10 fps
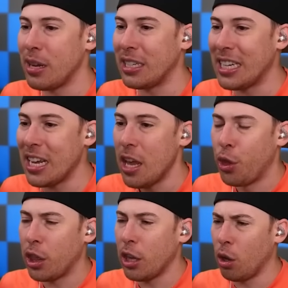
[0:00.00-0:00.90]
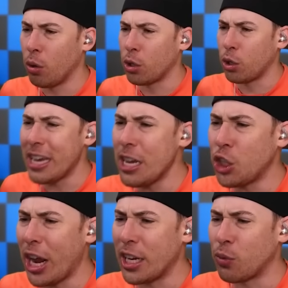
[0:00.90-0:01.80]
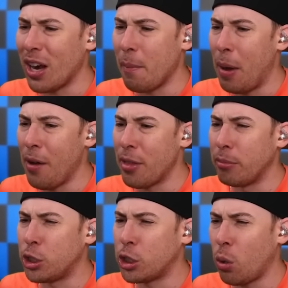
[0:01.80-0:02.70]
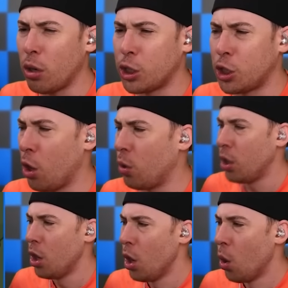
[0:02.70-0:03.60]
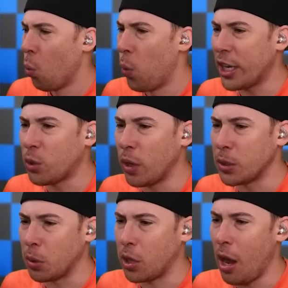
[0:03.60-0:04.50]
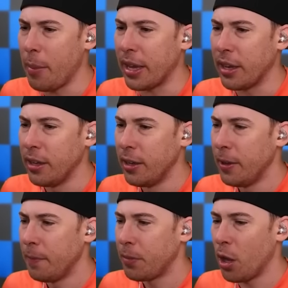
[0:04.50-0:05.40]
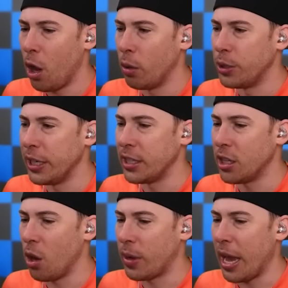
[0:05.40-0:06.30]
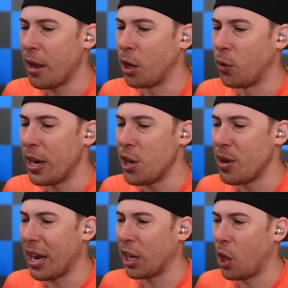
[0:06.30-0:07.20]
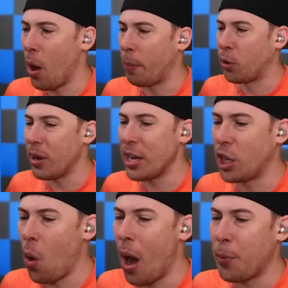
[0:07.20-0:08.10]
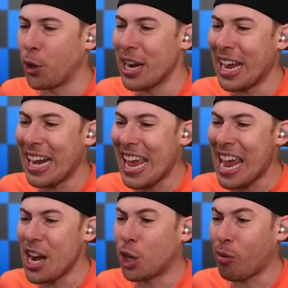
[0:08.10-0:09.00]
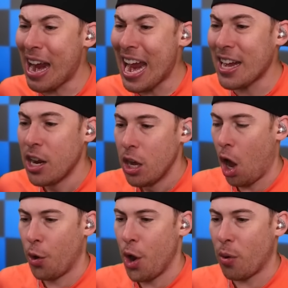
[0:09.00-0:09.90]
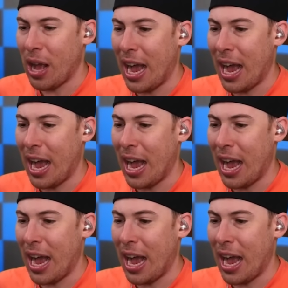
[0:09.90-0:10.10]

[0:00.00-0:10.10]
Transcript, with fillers: you can see, the little keychains right above them sort of showed which ones were coming. Oh, geez. Okay, Green, you gotta go up. Green, go up. You're gonna get Ian Green. Oh, no,